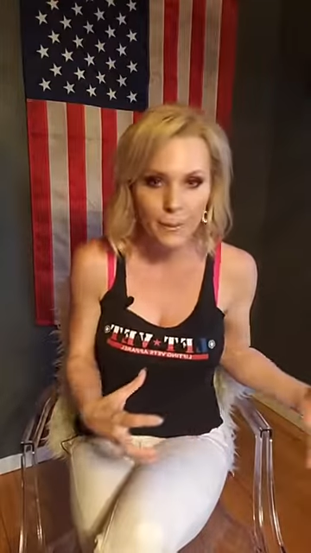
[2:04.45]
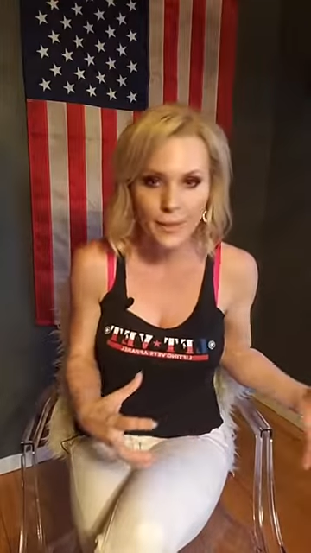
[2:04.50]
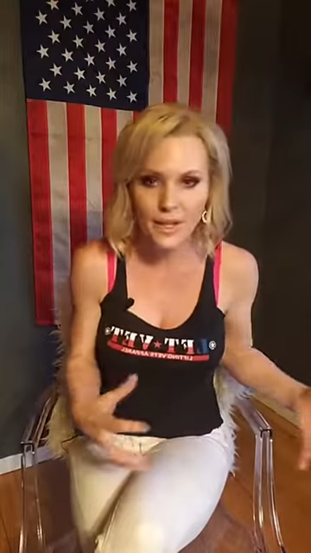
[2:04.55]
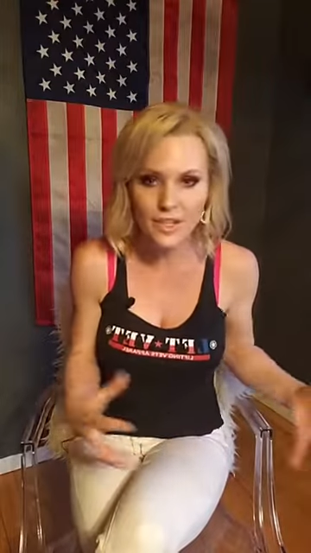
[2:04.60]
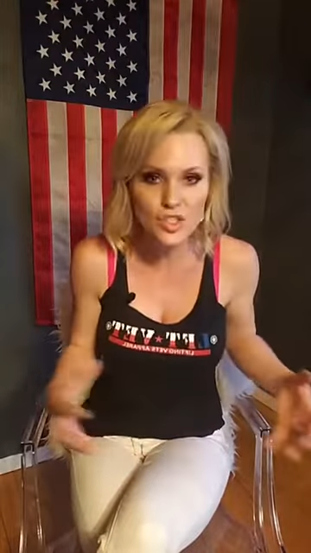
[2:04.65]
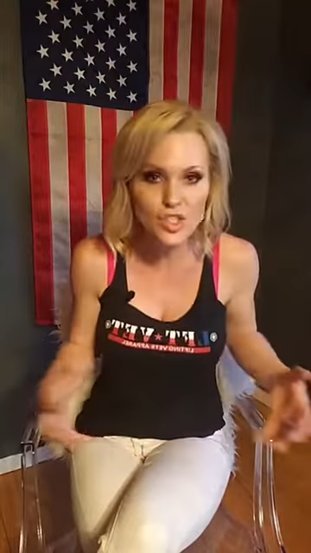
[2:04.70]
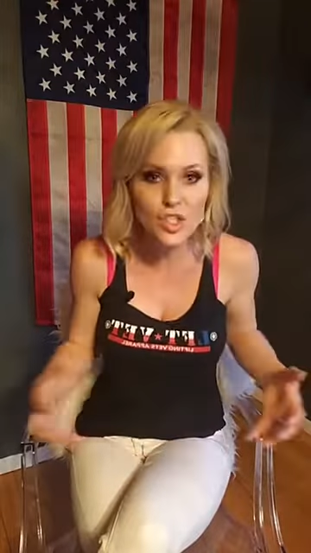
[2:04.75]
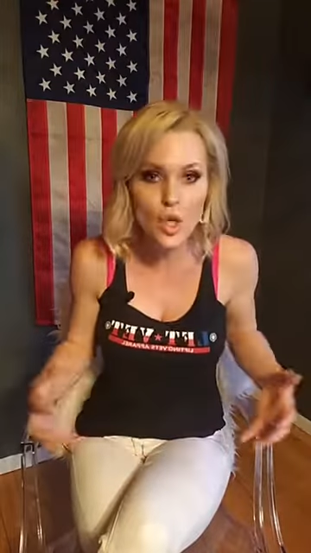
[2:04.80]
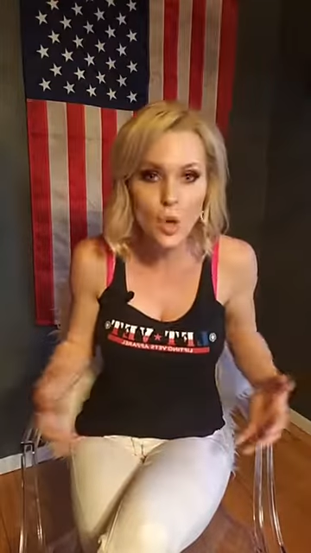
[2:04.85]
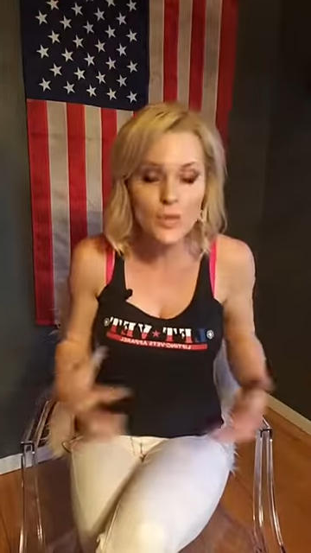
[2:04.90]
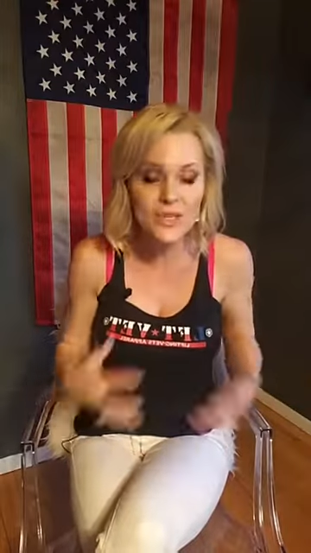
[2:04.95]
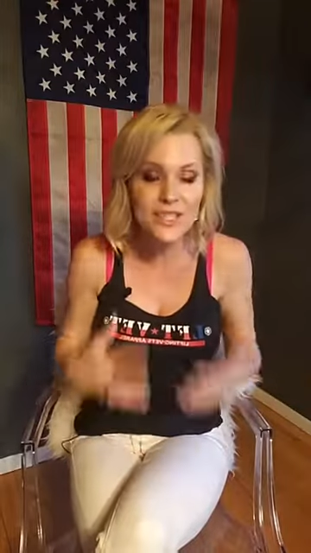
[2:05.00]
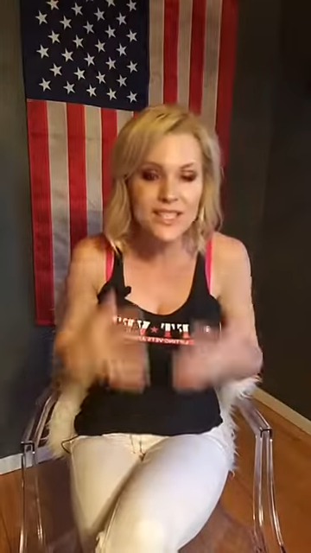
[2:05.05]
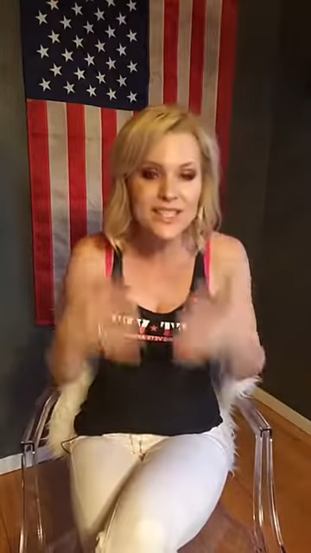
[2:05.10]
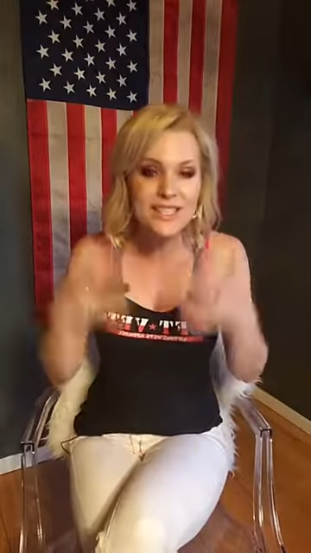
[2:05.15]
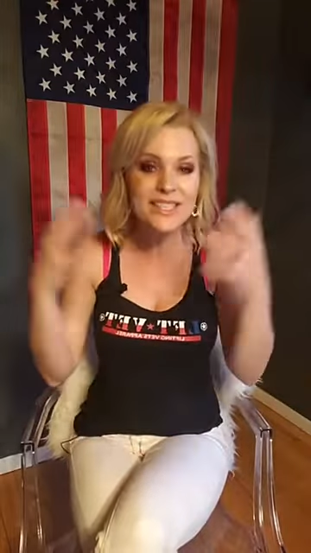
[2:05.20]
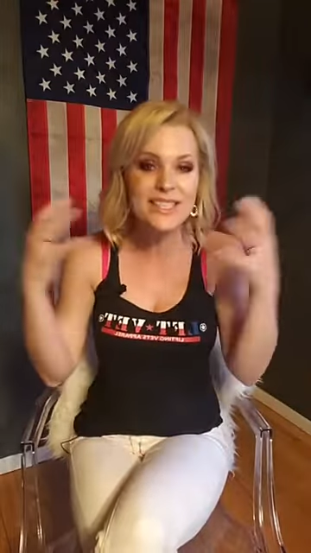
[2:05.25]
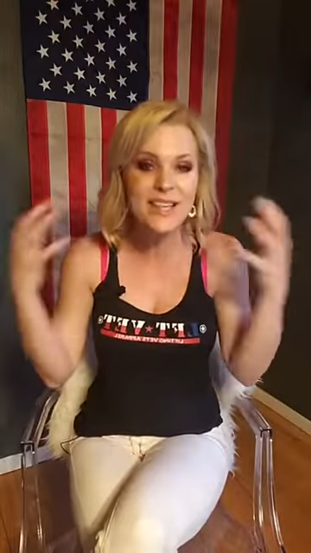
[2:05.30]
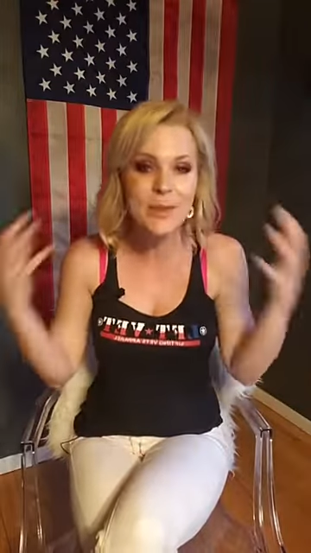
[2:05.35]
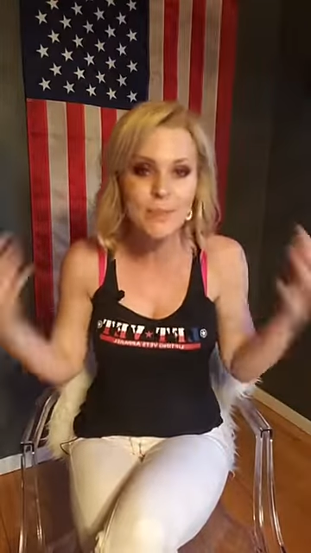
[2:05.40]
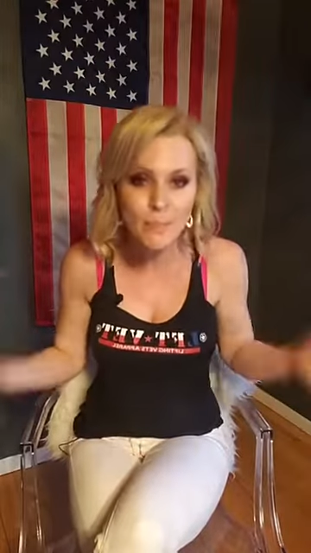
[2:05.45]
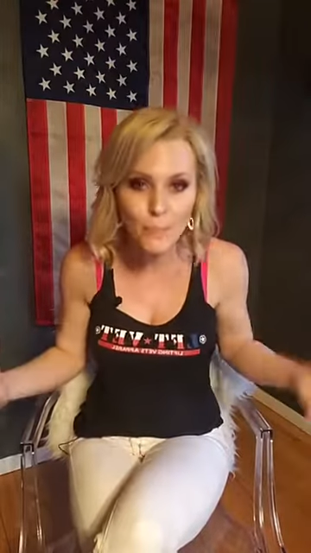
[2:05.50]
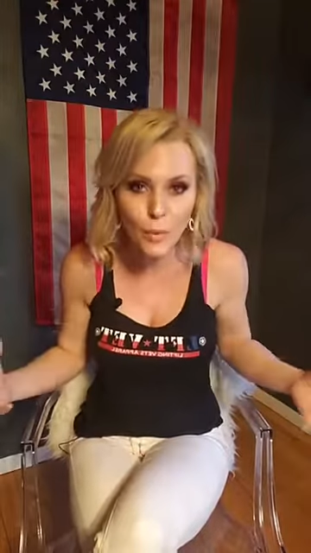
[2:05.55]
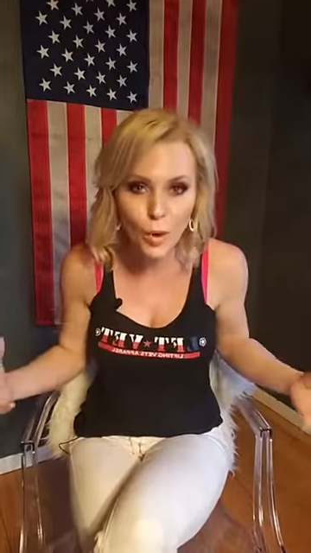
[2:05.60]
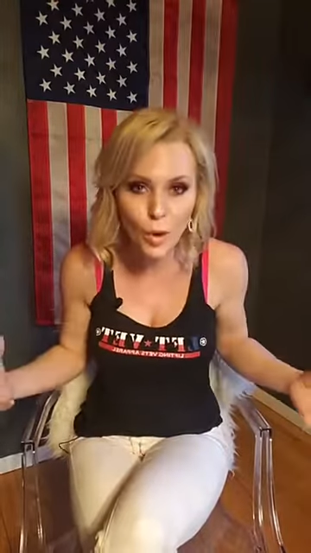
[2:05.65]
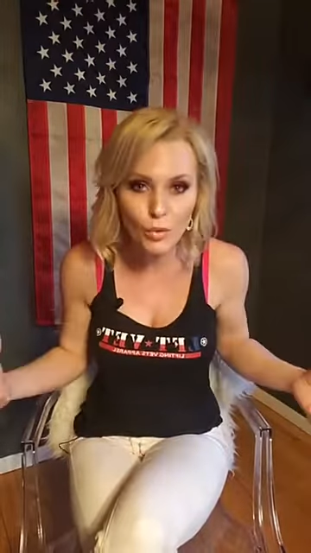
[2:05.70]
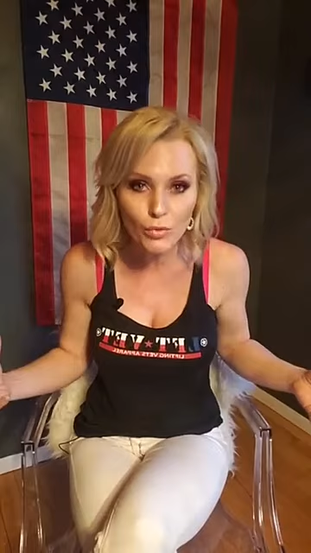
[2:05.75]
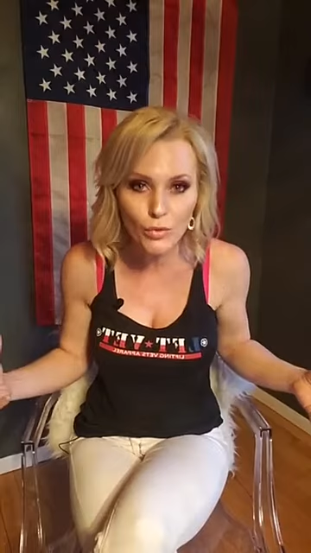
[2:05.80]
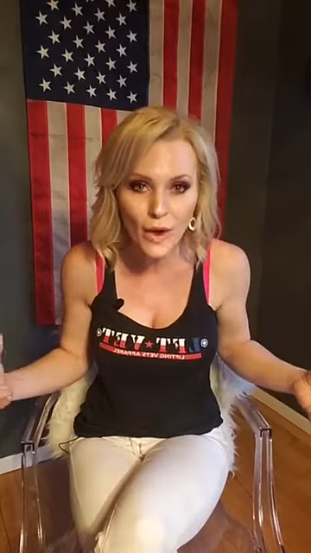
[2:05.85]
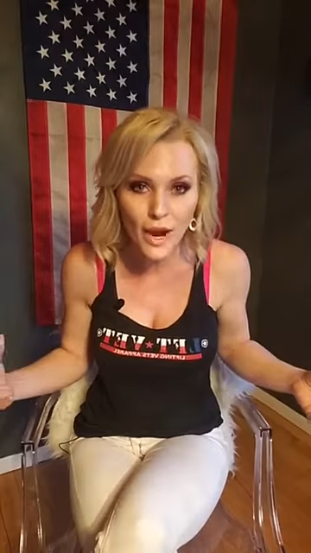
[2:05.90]
It's so
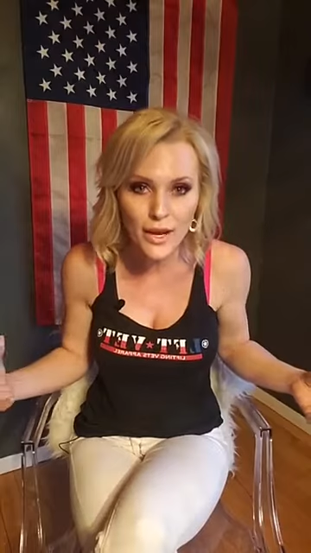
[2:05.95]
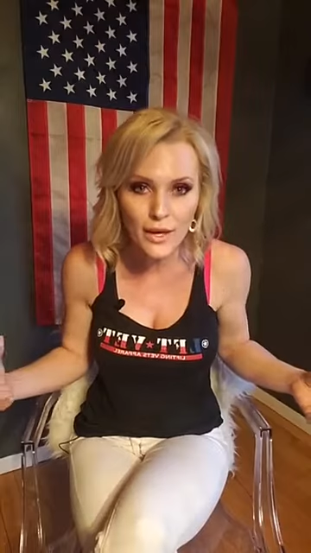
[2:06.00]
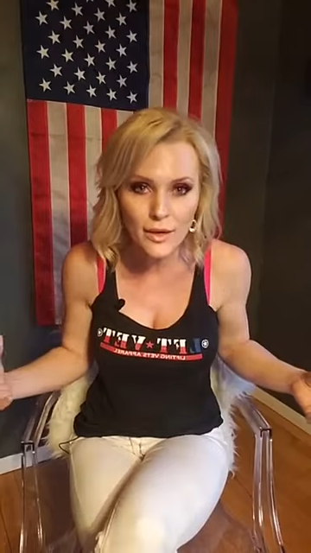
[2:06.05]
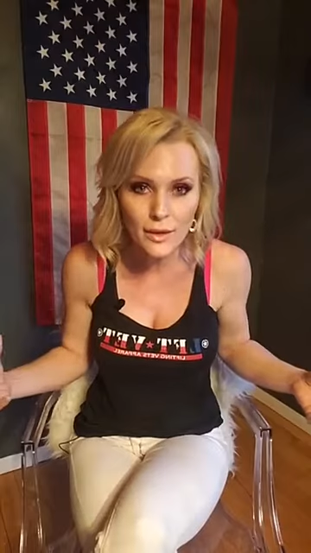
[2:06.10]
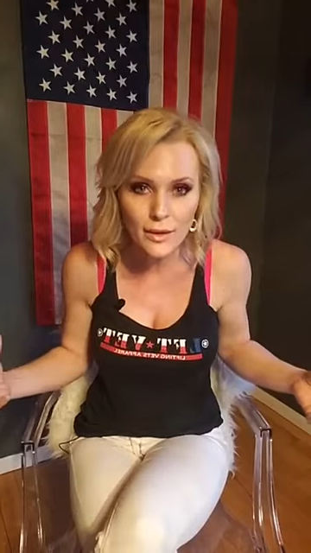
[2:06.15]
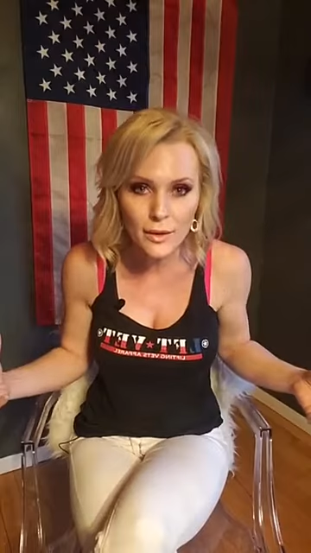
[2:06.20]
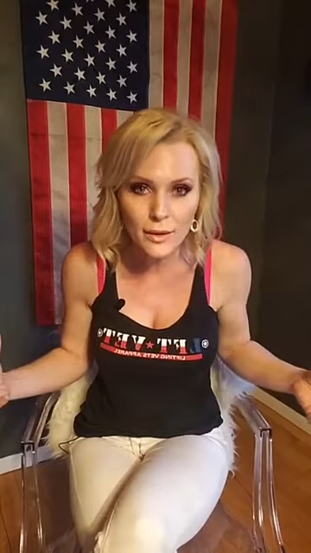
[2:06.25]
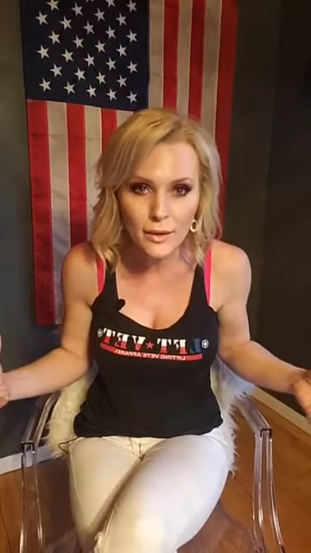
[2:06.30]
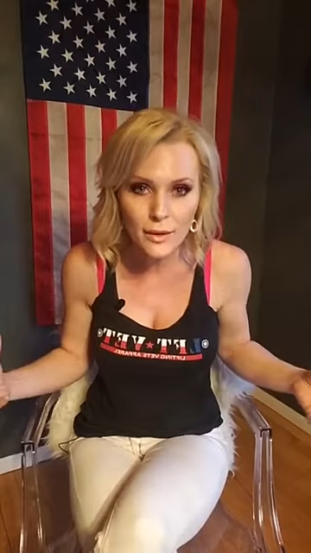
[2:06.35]
simple, right?